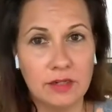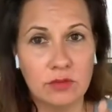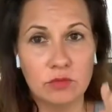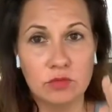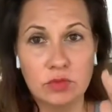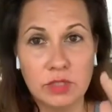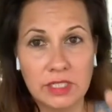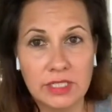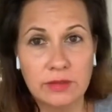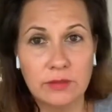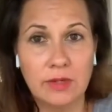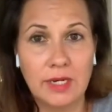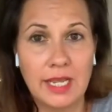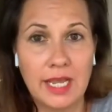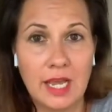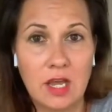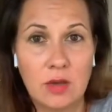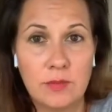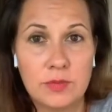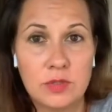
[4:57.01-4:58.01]
It really really
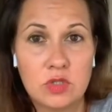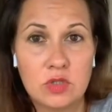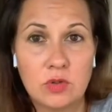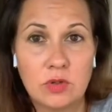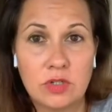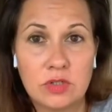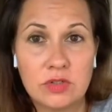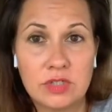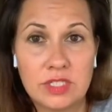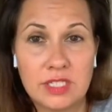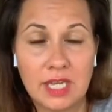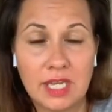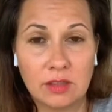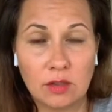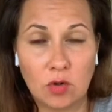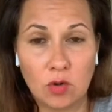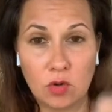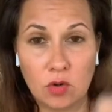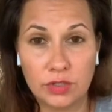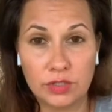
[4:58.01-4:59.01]
helps to understand the
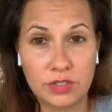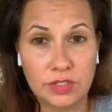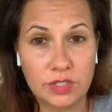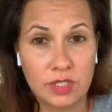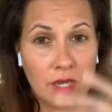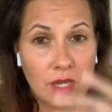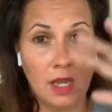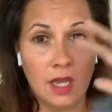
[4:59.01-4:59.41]
course